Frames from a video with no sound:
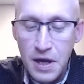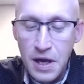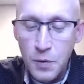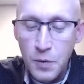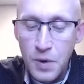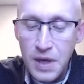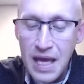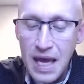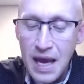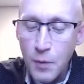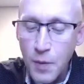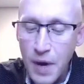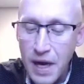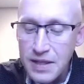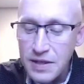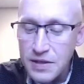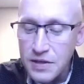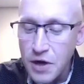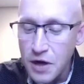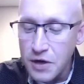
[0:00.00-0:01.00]
We can't wait
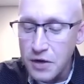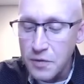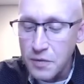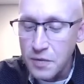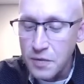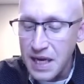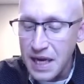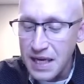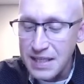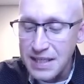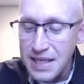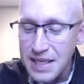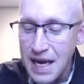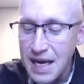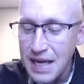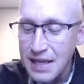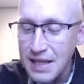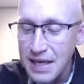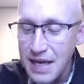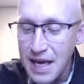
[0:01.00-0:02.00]
to talk to them the next
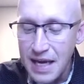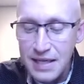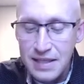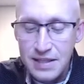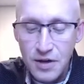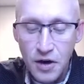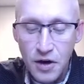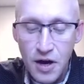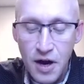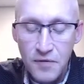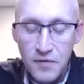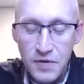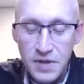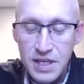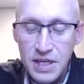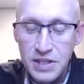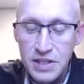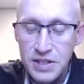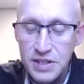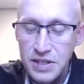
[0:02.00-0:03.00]
day and the next. Our
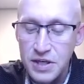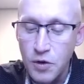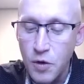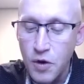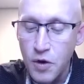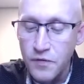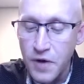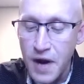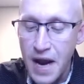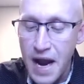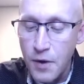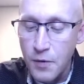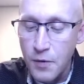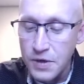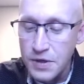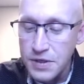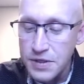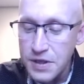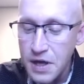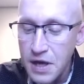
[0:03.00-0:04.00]
conversations can go on for
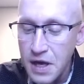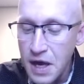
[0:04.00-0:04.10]
hours.